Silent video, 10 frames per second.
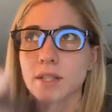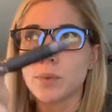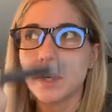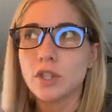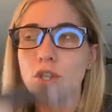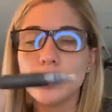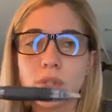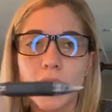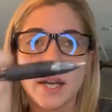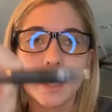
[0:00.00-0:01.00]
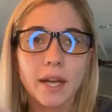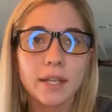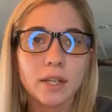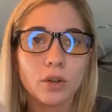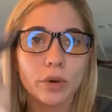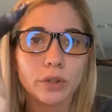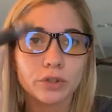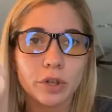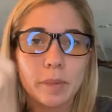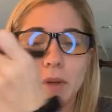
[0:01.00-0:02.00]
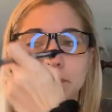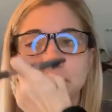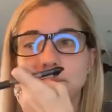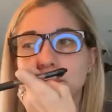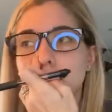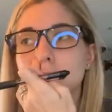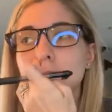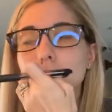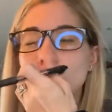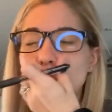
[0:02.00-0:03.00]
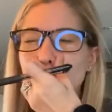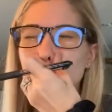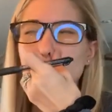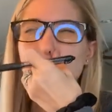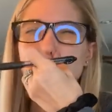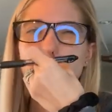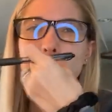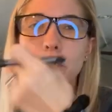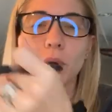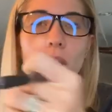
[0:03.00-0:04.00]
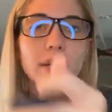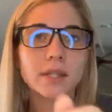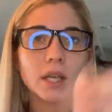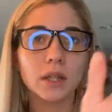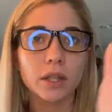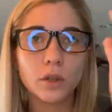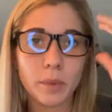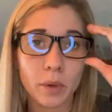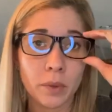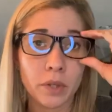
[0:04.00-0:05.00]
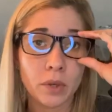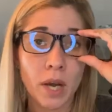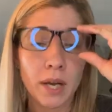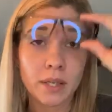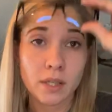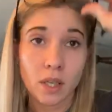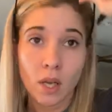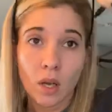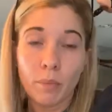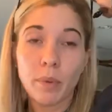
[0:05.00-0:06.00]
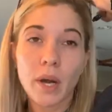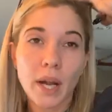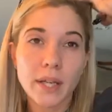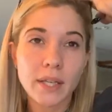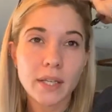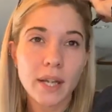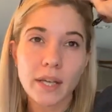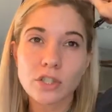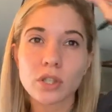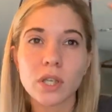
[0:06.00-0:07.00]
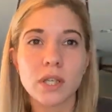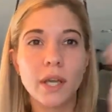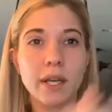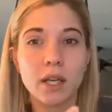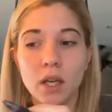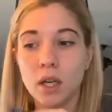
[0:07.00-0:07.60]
Tuesday, I did an oil treatment and I went over the products a little bit with you guys, but I didn't actually like